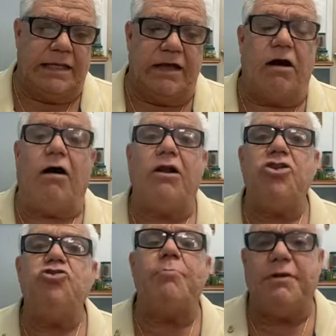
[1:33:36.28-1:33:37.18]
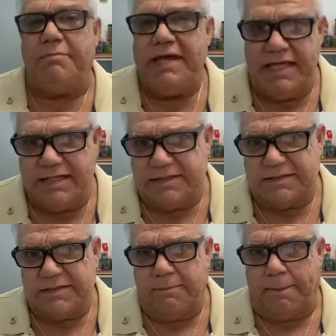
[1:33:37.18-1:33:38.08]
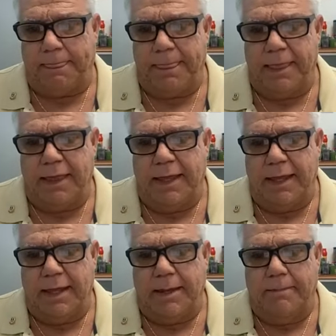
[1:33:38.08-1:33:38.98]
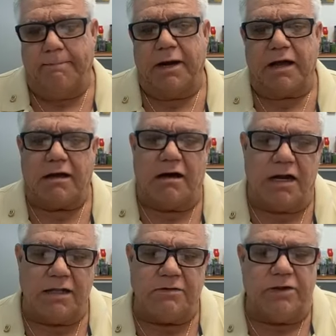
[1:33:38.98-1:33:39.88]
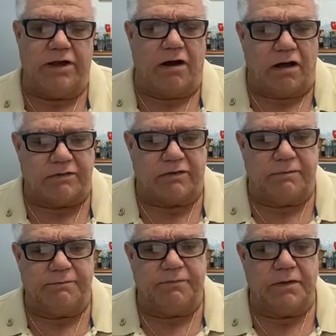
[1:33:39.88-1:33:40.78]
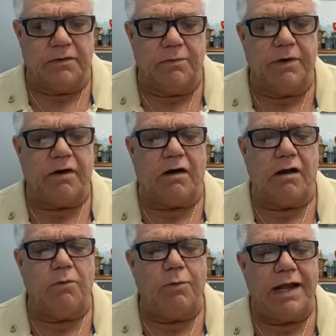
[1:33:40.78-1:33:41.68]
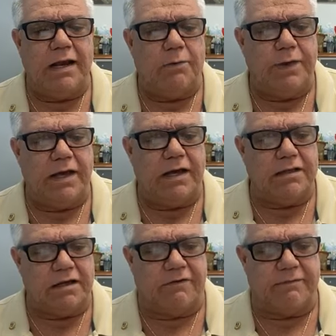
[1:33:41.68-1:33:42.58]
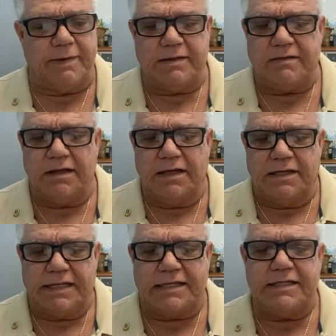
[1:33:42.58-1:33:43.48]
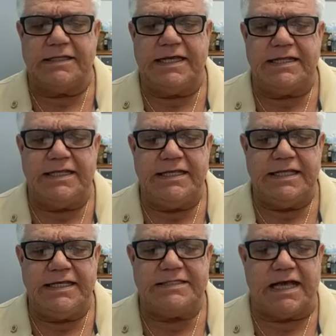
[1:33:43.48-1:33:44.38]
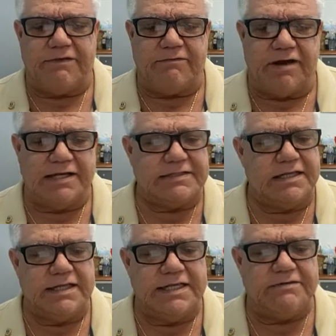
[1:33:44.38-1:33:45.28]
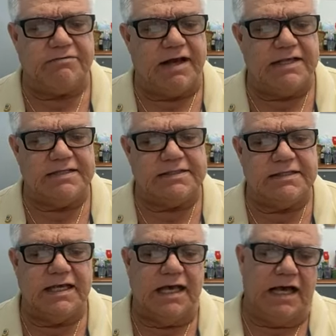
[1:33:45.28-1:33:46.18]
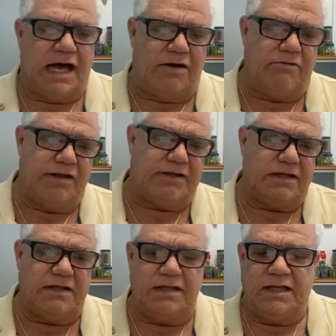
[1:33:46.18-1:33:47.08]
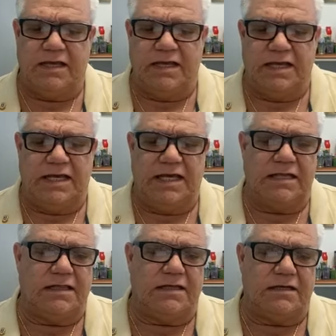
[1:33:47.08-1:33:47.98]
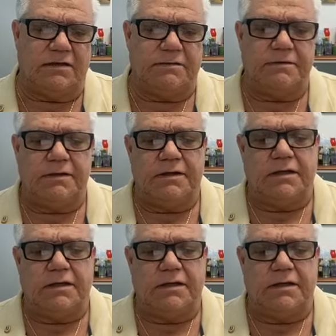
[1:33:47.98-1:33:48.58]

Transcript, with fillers: And they're all human beings but according to the author, we are all well aware in government that the detainees have rights, and these rights are written in the